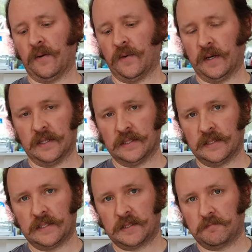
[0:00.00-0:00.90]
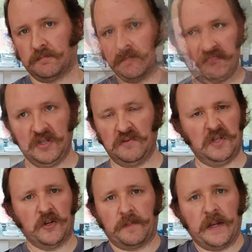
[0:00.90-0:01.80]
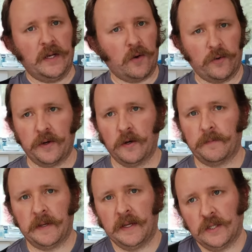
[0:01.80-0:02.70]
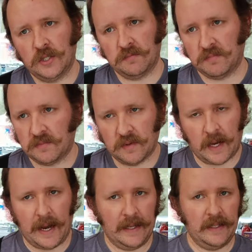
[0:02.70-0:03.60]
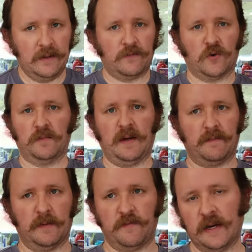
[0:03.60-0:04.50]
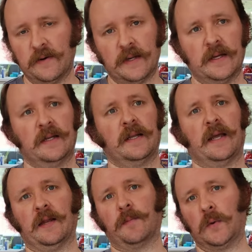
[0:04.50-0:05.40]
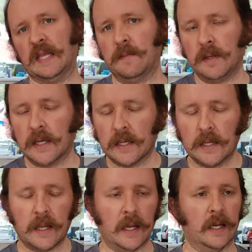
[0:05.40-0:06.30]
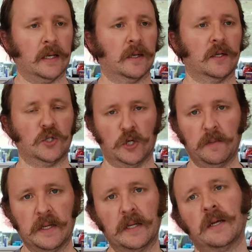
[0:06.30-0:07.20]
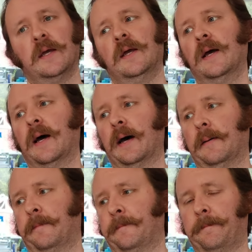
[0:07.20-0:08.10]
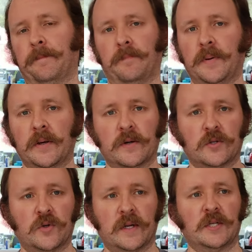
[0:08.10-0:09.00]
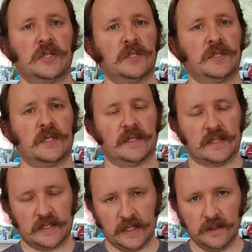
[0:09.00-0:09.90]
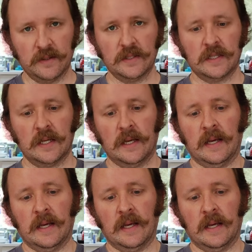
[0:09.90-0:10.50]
it was European, Northern European, highly informed by Bavarian and Bohemian and German beer traditions and skills.